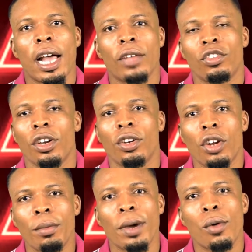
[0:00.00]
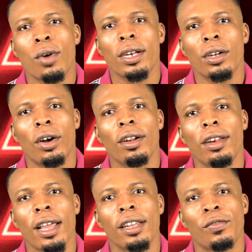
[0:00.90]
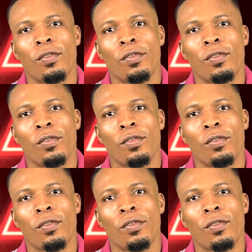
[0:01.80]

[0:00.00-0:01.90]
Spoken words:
as your #1 online